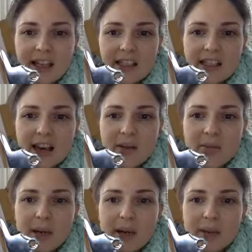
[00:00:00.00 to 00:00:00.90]

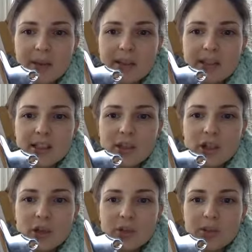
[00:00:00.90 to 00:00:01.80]
down payment,
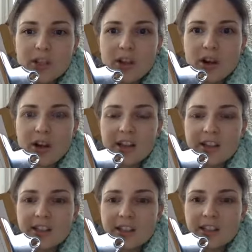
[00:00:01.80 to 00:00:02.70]
closing
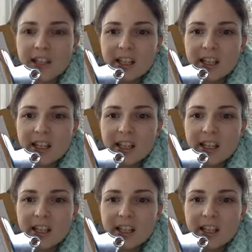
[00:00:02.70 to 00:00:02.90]
costs,